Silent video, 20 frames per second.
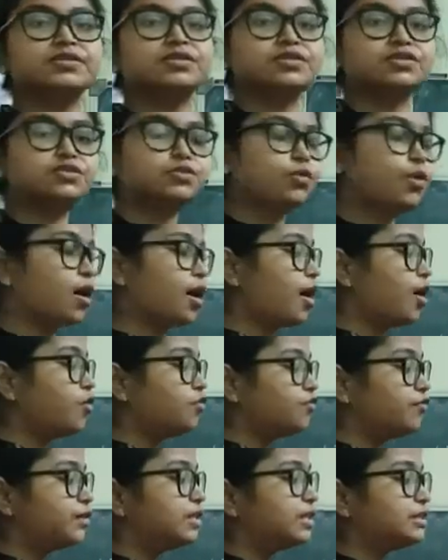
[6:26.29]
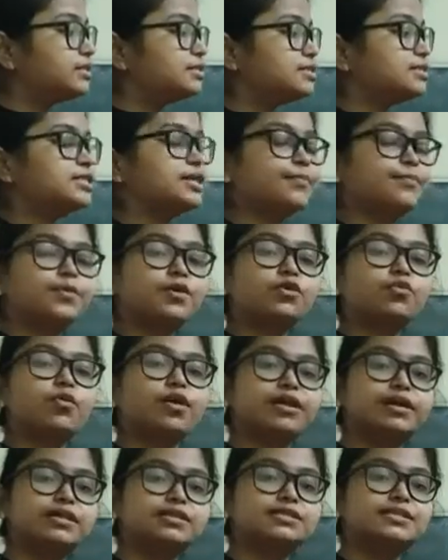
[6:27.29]
So how will the CPU
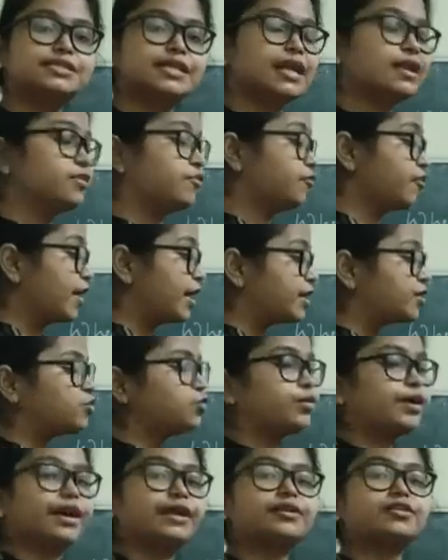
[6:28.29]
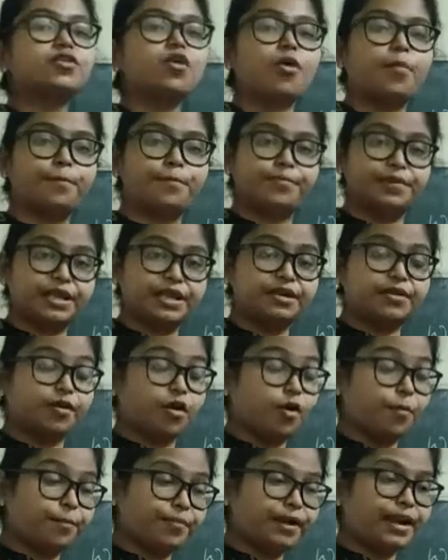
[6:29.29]
understand where to get the
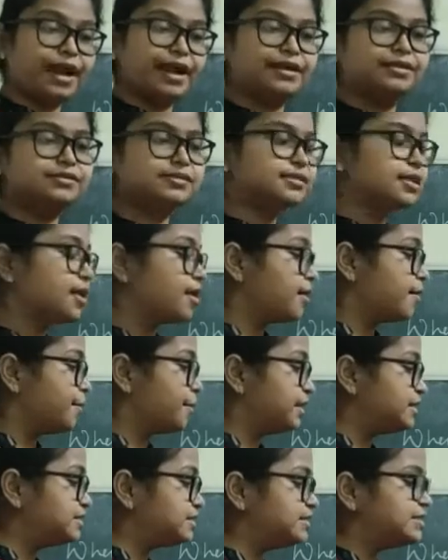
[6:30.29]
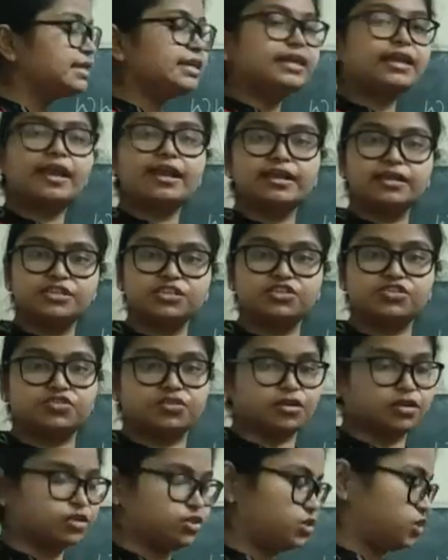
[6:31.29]
operands by seeing an
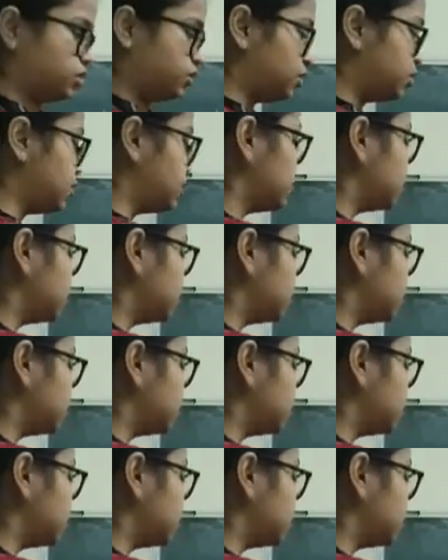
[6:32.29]
instruction?